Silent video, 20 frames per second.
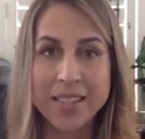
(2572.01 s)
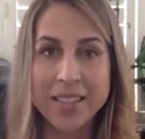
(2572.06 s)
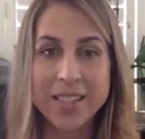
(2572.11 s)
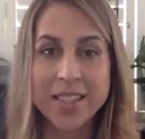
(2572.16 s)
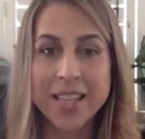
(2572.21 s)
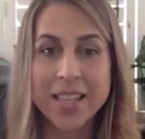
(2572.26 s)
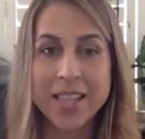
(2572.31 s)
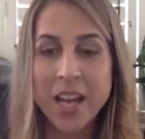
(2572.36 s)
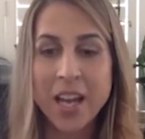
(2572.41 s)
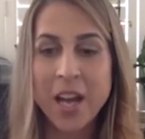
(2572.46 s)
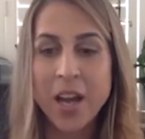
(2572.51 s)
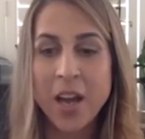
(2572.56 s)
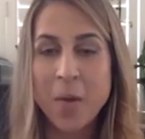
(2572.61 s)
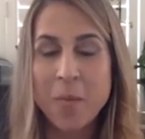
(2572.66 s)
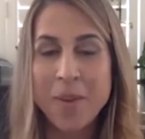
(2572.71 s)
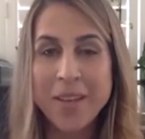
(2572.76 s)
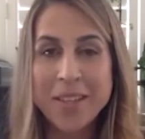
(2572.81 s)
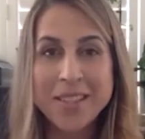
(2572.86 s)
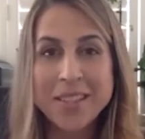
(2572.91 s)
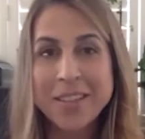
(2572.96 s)
It's
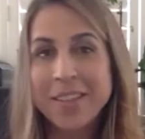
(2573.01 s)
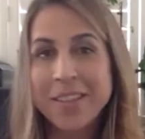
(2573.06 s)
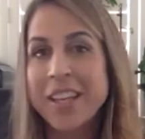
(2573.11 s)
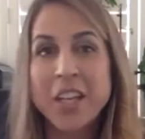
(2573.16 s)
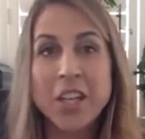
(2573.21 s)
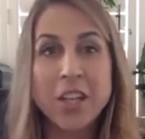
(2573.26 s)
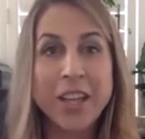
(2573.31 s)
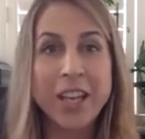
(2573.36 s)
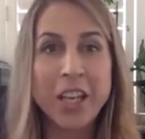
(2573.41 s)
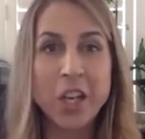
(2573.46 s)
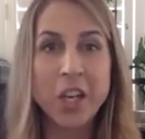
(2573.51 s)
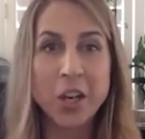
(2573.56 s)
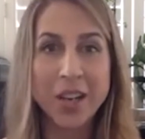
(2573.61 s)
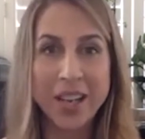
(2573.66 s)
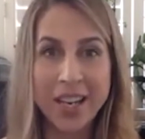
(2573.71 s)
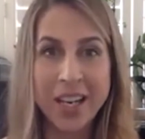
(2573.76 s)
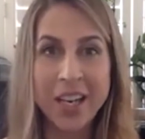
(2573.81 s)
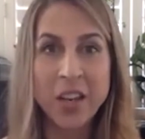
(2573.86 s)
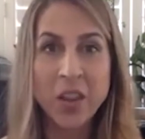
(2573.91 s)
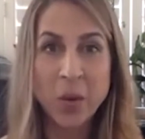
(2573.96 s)
basically like you're
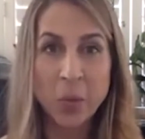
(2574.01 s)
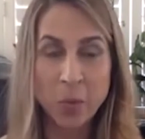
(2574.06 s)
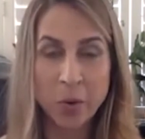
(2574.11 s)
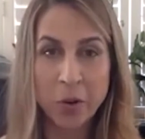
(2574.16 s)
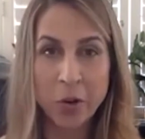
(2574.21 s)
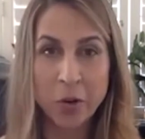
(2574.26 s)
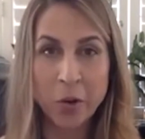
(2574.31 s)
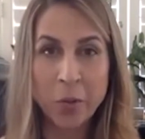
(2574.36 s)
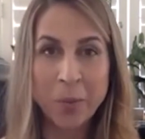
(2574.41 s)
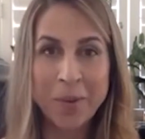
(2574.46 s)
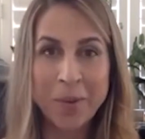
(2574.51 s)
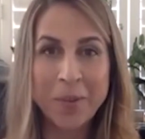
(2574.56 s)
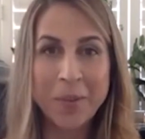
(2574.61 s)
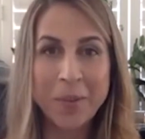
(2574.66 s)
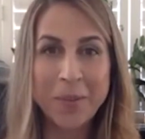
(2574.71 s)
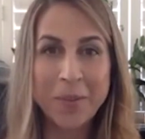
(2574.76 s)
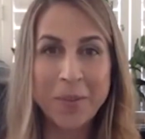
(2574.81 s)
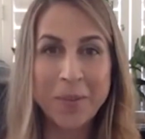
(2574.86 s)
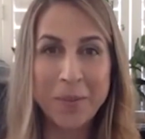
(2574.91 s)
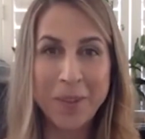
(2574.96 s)
in the room
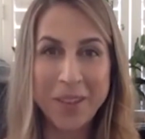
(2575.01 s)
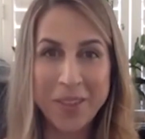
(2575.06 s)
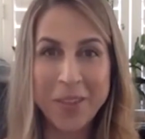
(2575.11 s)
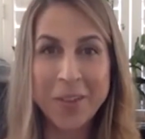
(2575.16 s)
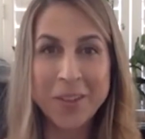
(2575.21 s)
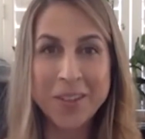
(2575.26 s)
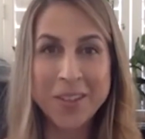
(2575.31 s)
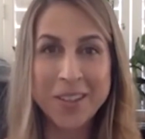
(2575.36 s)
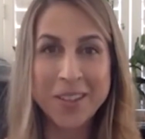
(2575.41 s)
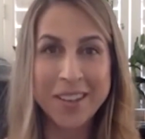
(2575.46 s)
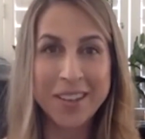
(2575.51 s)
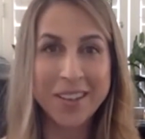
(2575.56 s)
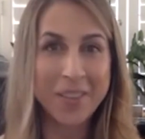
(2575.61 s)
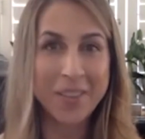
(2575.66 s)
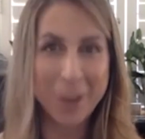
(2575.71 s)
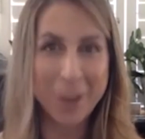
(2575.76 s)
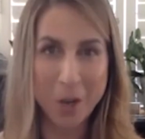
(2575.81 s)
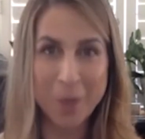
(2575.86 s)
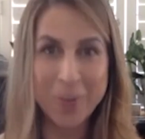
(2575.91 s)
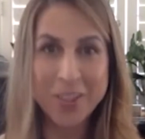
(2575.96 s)
with your
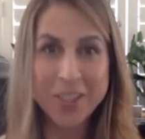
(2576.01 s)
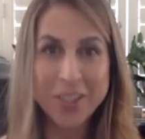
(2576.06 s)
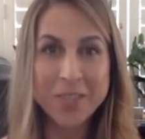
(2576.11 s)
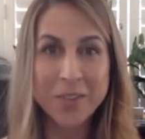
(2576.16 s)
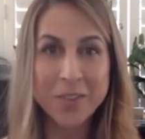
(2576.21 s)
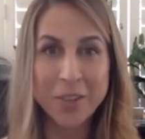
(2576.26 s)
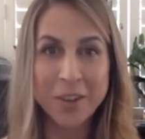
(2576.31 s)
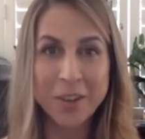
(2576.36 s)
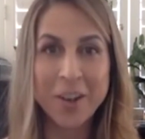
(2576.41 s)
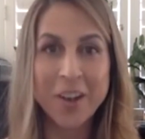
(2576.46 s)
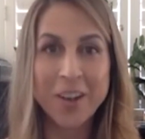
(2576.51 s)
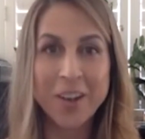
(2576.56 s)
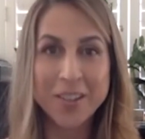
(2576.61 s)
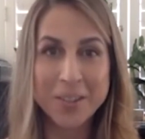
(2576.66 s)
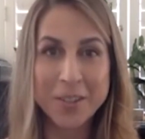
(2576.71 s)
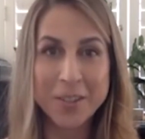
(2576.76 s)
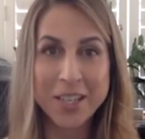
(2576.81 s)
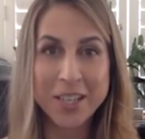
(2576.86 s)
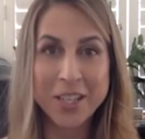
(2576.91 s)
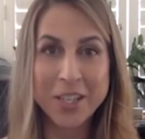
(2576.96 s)
therapist for a
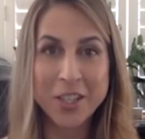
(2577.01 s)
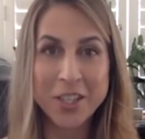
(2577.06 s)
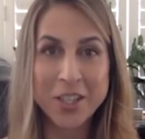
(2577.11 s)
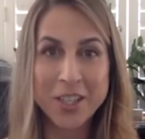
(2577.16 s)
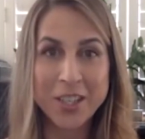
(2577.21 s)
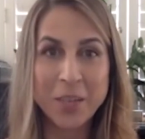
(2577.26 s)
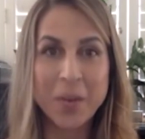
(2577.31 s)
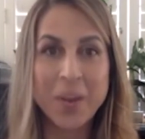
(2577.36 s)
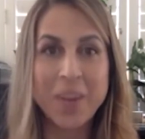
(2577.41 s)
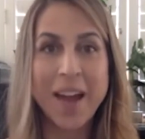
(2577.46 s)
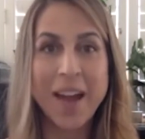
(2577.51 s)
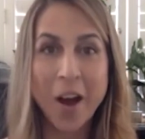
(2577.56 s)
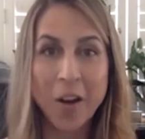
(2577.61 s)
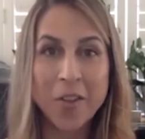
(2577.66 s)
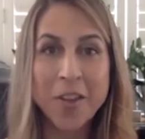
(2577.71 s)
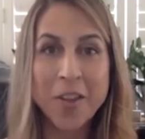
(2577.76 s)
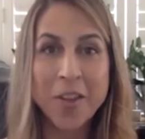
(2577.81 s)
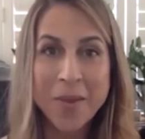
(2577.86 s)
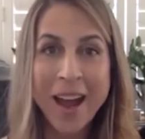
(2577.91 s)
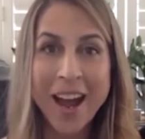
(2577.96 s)
consultation
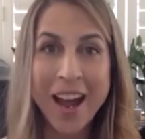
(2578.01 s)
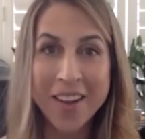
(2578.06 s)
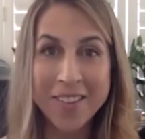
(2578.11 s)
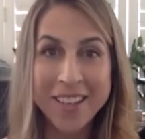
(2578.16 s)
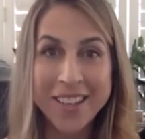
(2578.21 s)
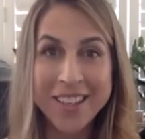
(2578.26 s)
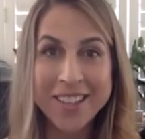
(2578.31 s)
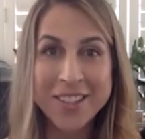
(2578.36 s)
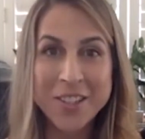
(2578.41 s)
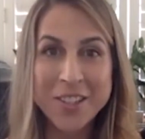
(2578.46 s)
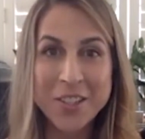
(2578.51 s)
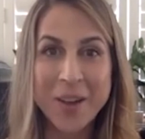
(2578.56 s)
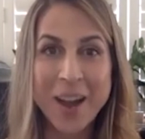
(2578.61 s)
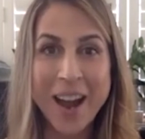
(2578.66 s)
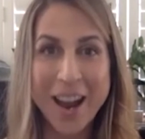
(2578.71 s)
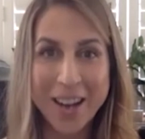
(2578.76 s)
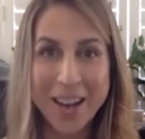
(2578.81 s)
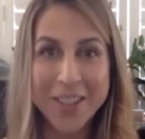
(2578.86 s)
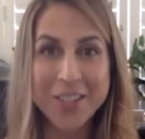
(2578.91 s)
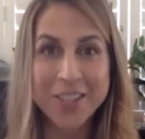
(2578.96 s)
without them having to
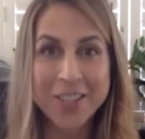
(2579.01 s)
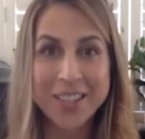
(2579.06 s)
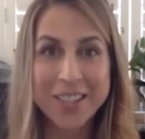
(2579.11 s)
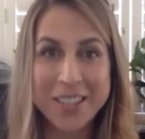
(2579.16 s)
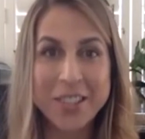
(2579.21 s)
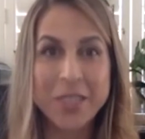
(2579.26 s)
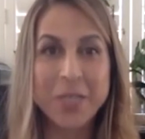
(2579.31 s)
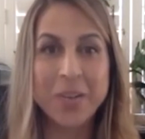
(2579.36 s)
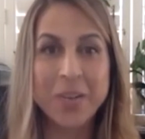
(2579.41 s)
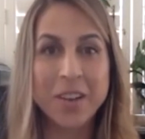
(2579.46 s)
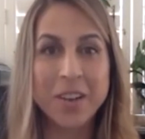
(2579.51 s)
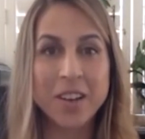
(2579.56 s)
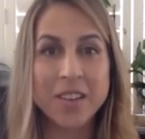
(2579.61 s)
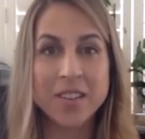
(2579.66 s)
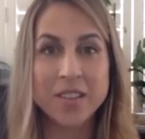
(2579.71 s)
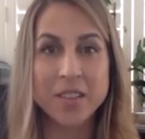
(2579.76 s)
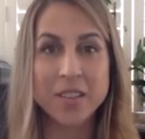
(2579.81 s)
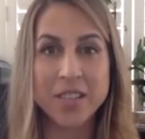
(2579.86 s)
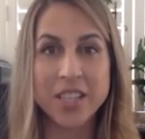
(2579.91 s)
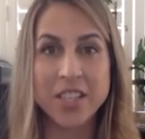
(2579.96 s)
actually do a
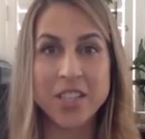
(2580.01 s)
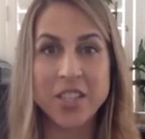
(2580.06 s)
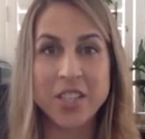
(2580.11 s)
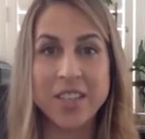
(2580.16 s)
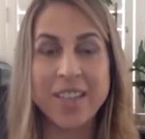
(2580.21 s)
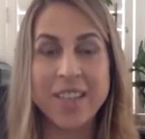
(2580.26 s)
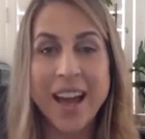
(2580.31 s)
consultation.